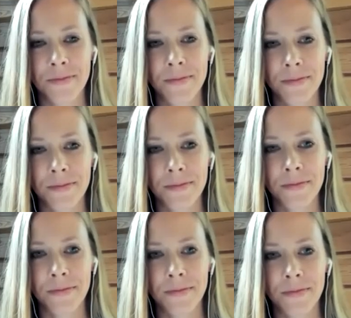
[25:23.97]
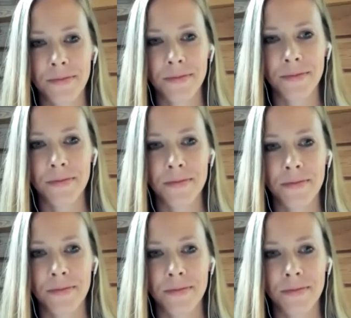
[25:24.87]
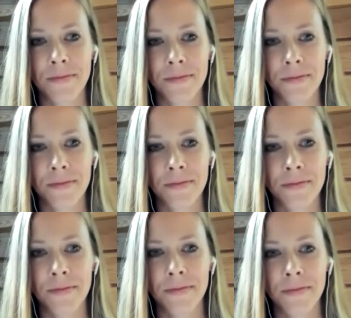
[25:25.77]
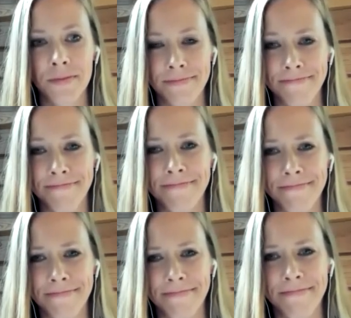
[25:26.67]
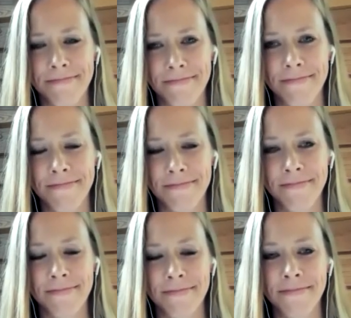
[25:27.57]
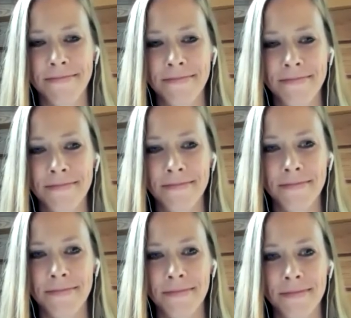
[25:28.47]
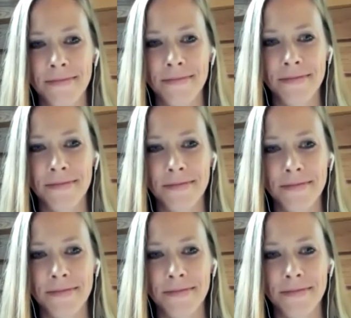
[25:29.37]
(not speaking)